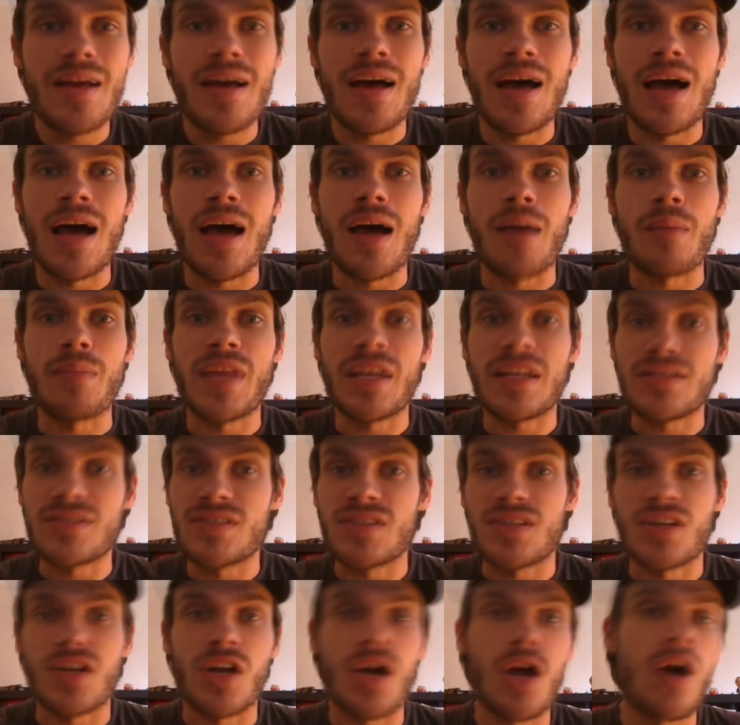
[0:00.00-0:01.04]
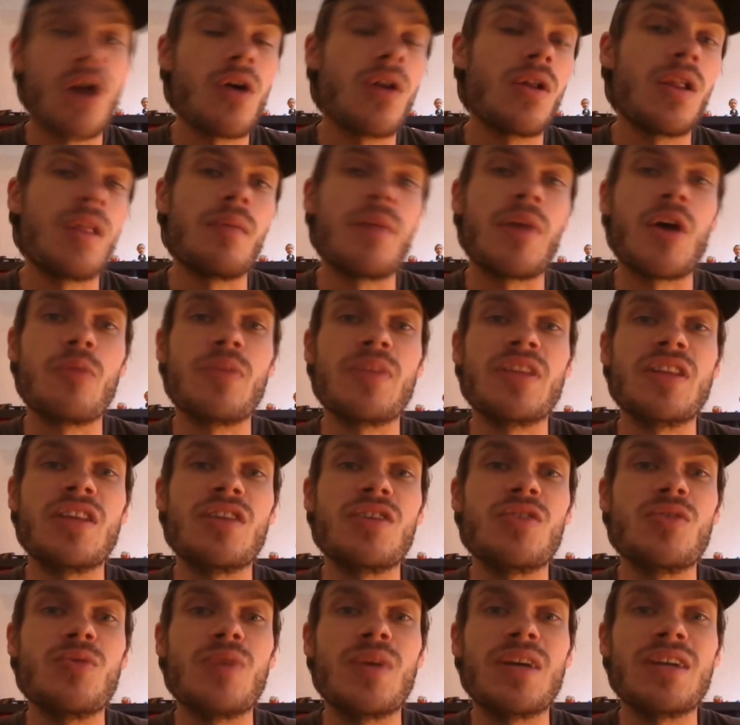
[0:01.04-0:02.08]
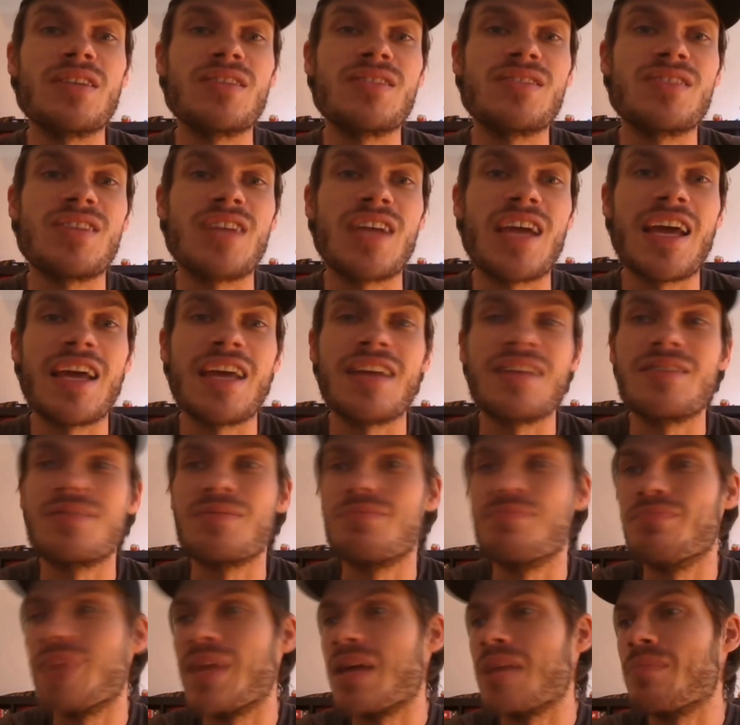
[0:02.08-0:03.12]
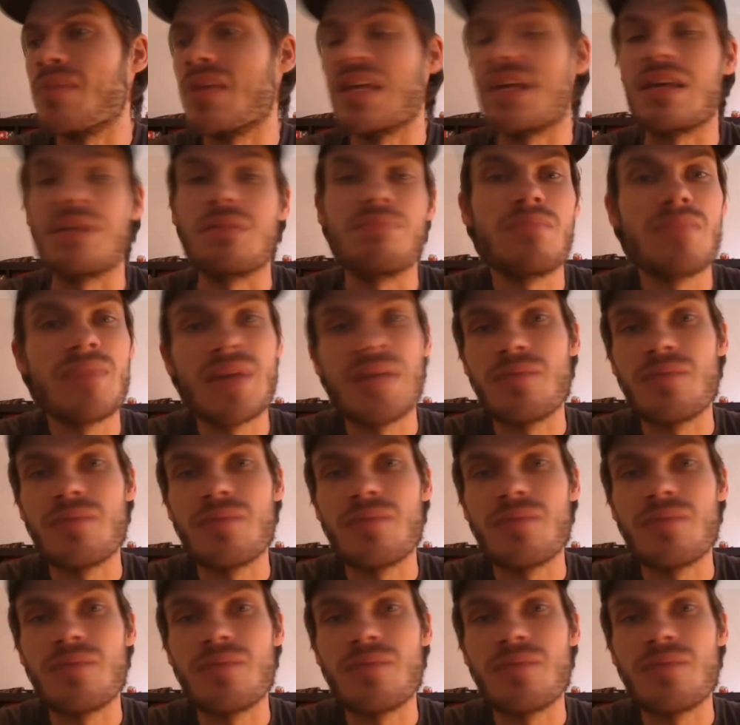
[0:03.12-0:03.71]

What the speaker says: That's the goal. I'm hoping that you understand maybe